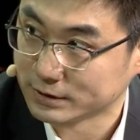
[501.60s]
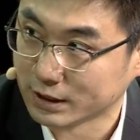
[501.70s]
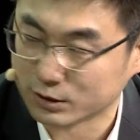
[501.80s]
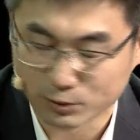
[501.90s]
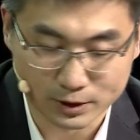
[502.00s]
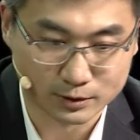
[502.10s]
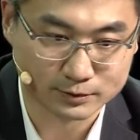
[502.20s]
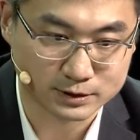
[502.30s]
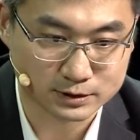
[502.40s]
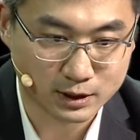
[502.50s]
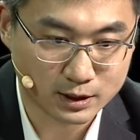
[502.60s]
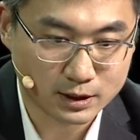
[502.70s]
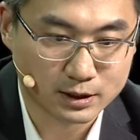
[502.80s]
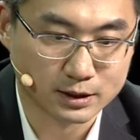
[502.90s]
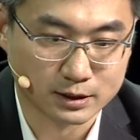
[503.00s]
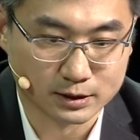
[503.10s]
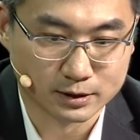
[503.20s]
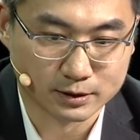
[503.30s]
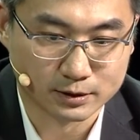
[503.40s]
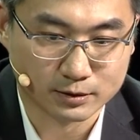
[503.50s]
that will
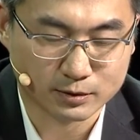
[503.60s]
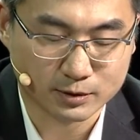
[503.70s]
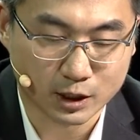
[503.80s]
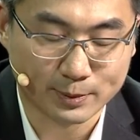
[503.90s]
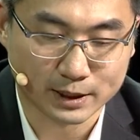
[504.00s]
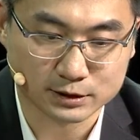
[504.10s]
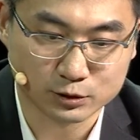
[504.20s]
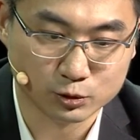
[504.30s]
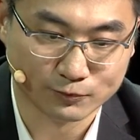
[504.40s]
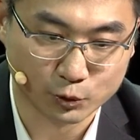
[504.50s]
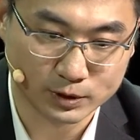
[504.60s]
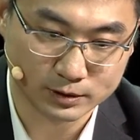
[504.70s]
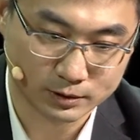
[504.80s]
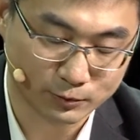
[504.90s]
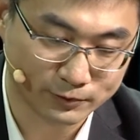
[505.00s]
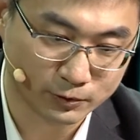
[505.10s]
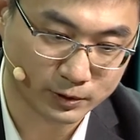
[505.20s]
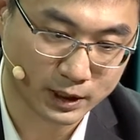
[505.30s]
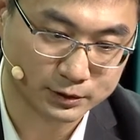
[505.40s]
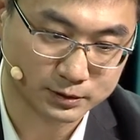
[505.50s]
help us to, if we
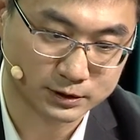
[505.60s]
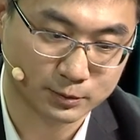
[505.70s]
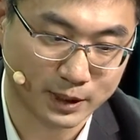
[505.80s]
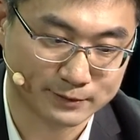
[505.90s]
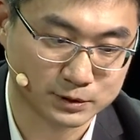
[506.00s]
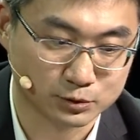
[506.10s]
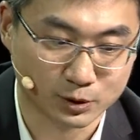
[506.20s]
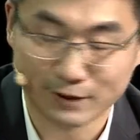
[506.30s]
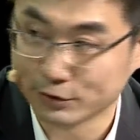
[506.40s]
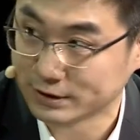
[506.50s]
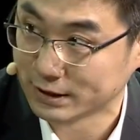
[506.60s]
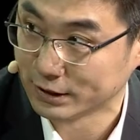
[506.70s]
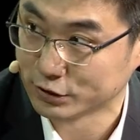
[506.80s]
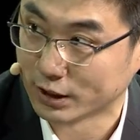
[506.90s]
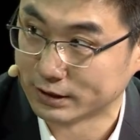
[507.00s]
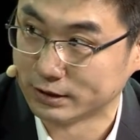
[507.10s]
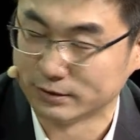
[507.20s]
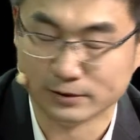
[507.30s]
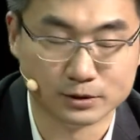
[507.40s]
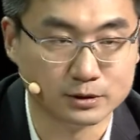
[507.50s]
can use super apps to do everything in China.
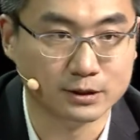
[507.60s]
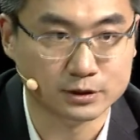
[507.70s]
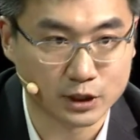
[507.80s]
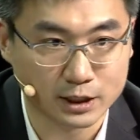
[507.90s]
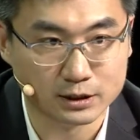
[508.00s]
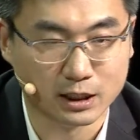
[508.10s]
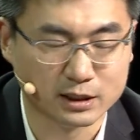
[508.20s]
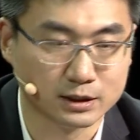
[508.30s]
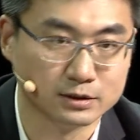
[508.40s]
In China,